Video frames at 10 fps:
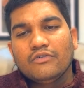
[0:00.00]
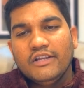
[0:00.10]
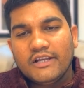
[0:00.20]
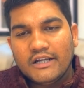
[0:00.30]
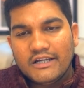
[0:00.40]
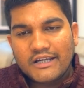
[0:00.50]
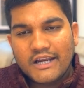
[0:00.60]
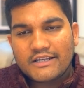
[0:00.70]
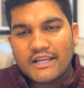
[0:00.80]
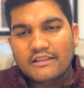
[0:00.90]
Gulika
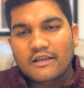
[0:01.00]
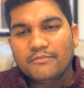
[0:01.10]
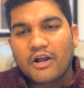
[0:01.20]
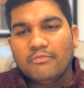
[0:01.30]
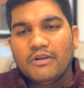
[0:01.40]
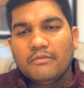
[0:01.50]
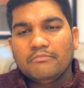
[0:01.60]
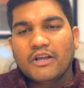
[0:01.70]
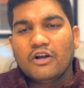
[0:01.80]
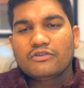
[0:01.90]
indicates, and the
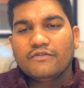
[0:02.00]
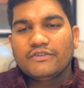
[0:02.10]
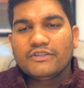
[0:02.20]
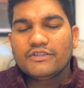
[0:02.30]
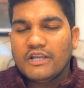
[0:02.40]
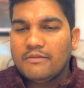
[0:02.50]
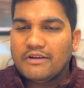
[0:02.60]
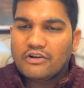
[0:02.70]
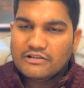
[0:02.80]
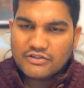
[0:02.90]
problem because of the same,
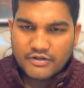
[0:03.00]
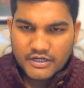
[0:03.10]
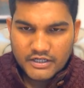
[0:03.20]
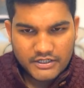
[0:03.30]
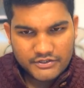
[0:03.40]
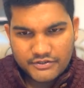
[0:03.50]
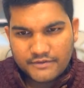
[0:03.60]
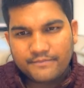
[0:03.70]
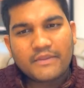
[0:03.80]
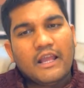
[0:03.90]
it also indicates.